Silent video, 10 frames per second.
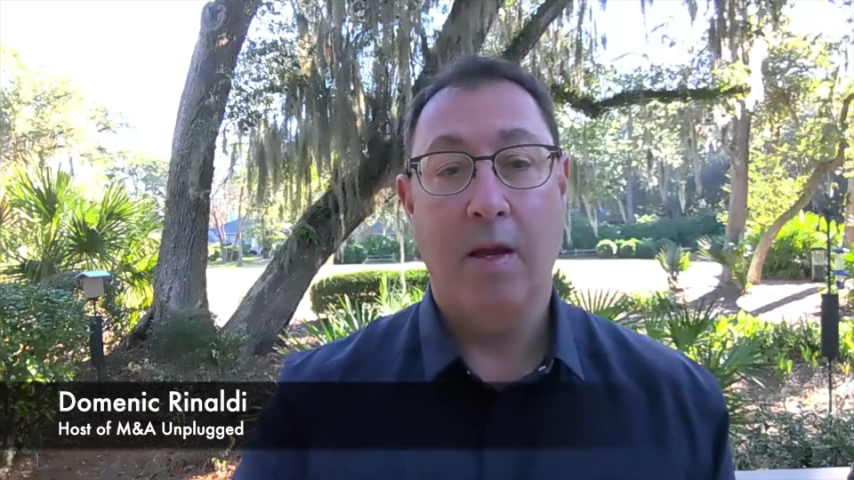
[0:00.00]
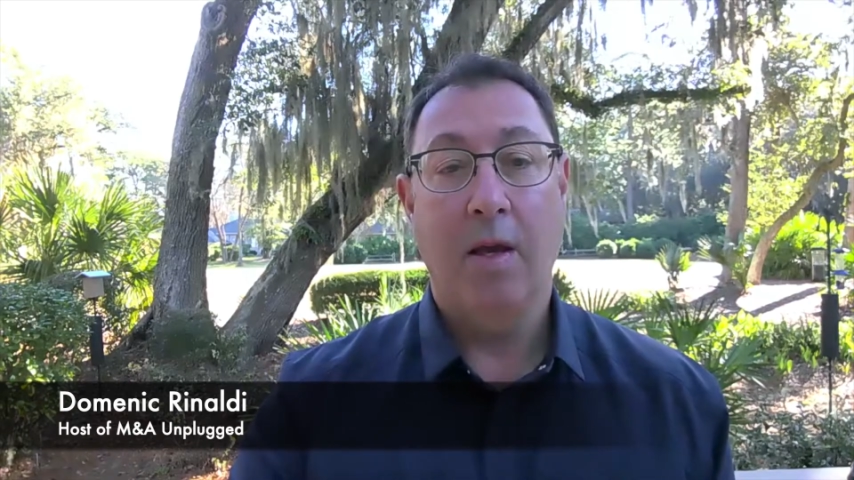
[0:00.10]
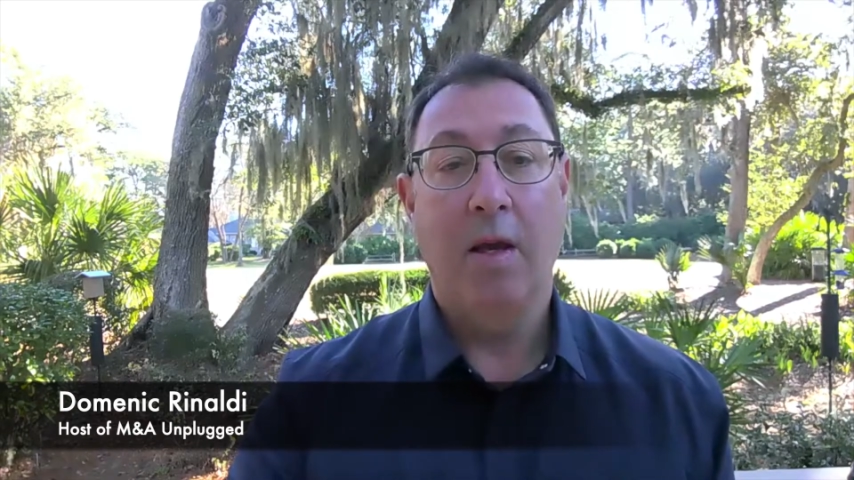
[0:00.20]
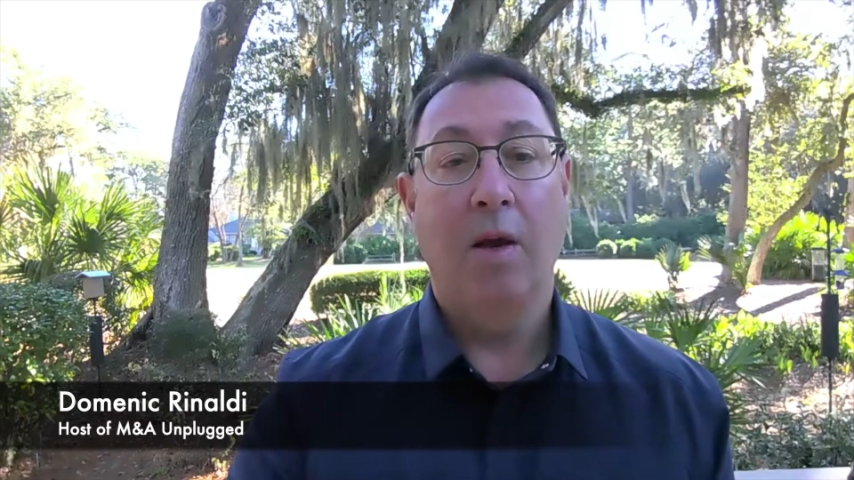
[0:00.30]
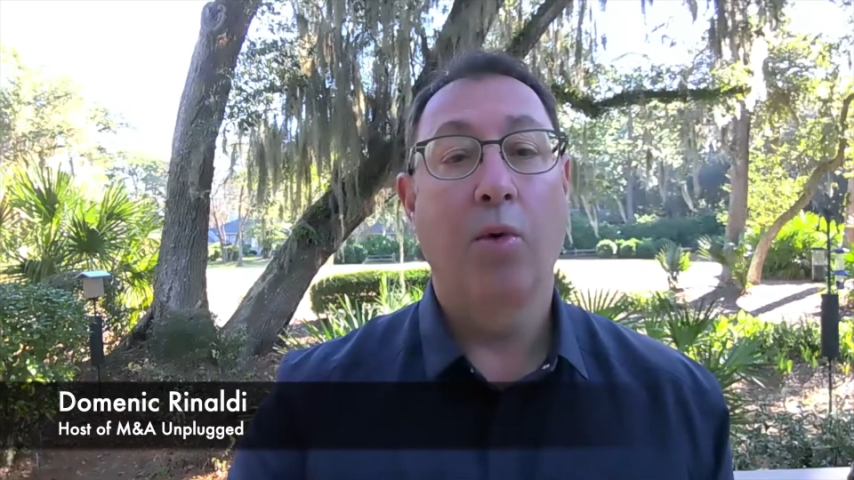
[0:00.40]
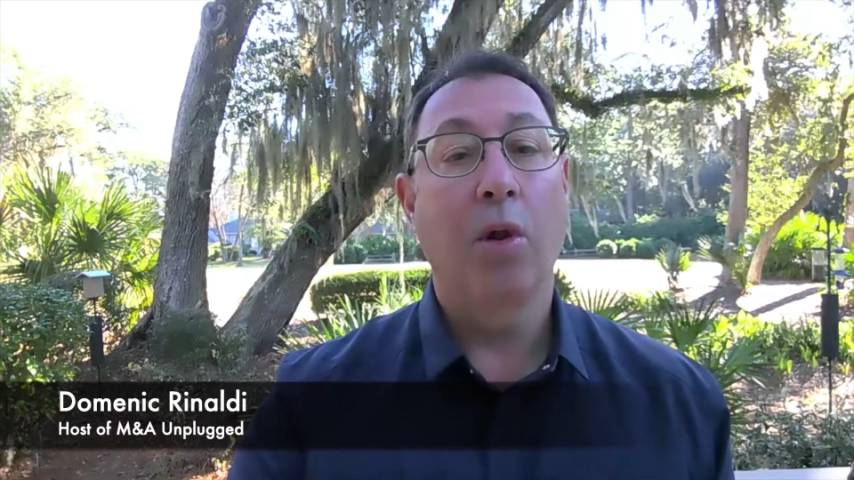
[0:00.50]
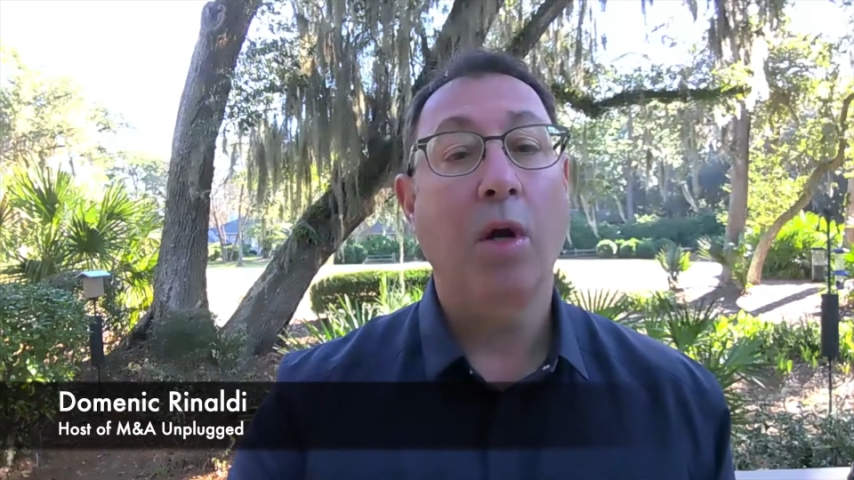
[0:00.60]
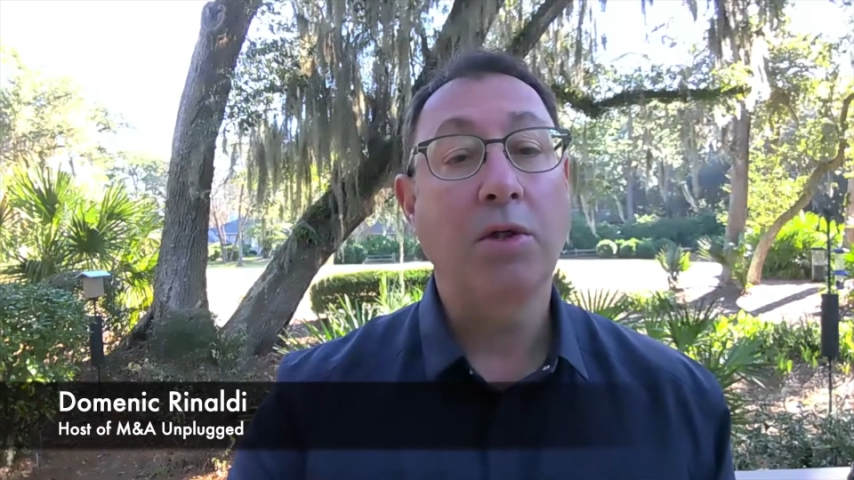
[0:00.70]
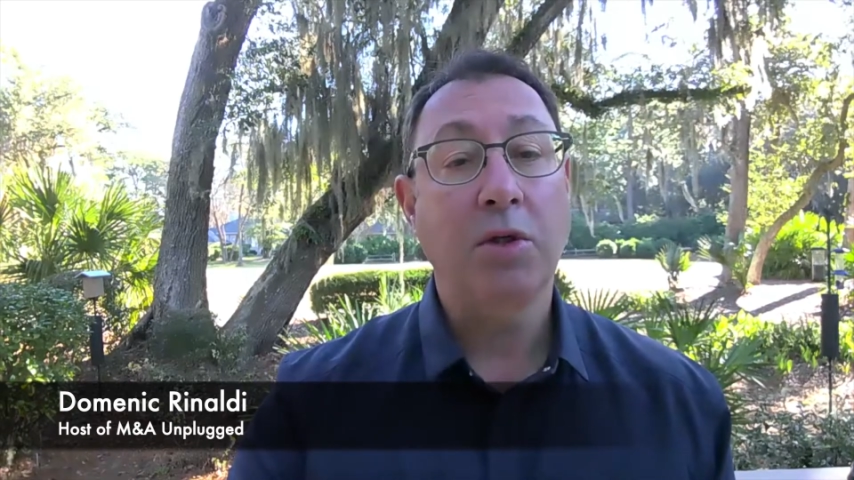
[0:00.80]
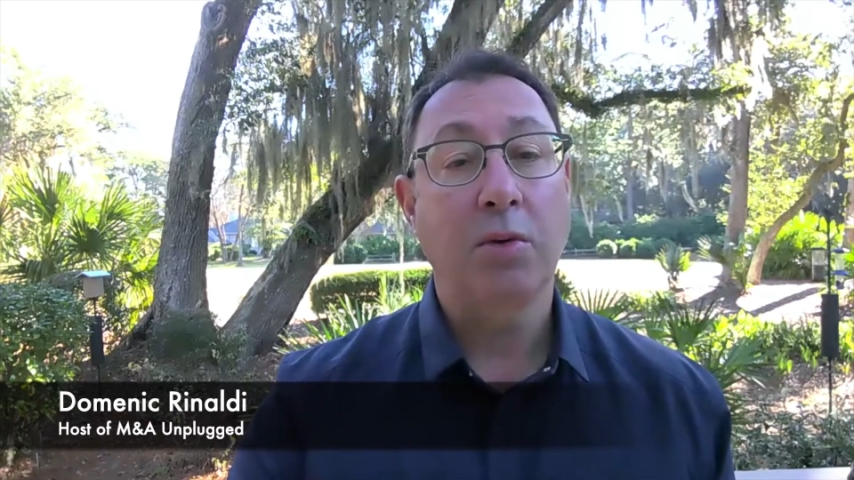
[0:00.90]
It will
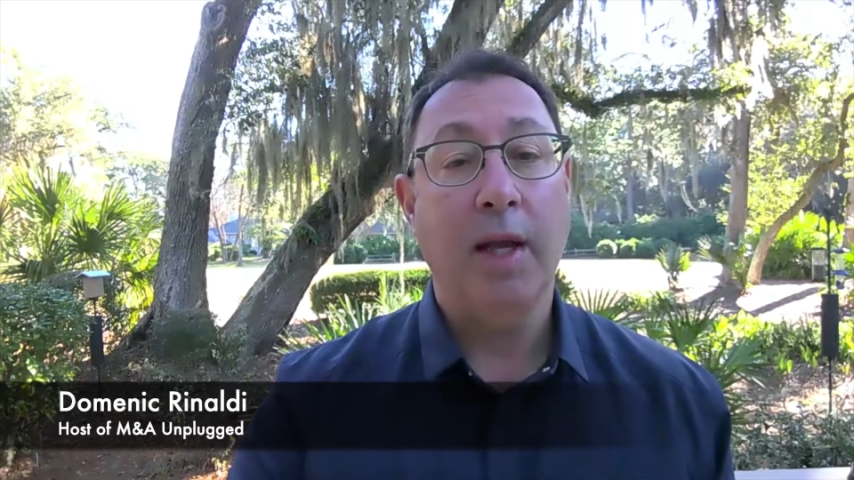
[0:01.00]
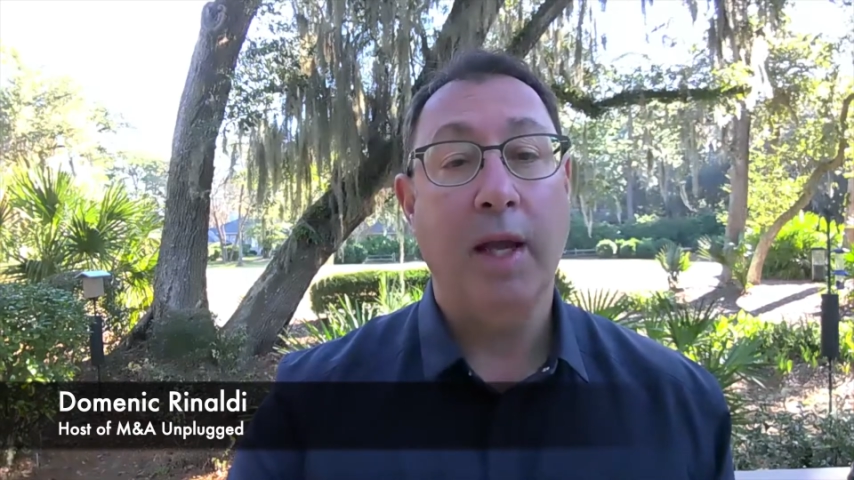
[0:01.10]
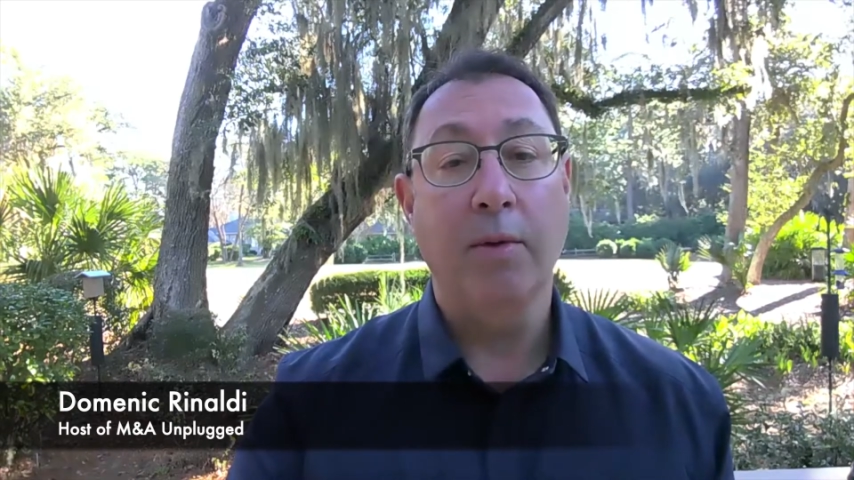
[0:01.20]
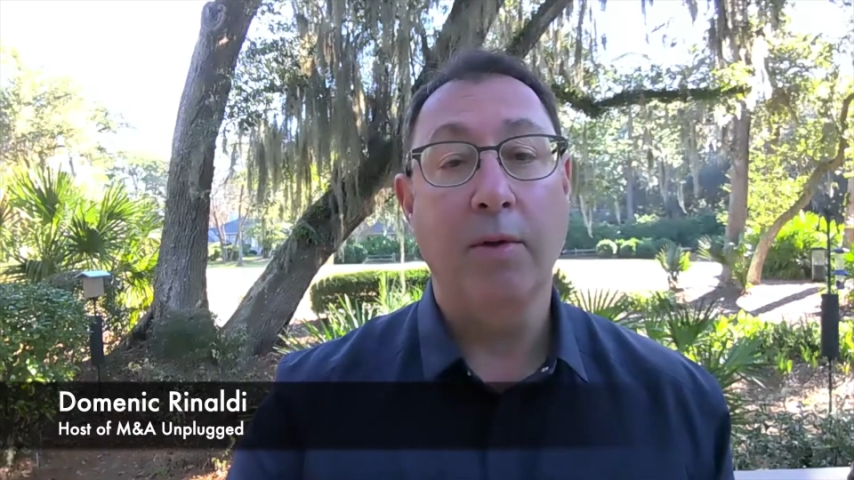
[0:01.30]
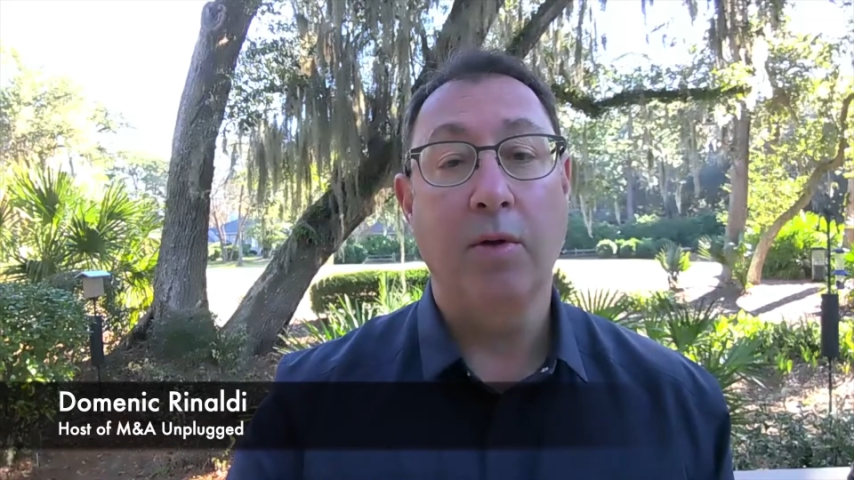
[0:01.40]
also enable you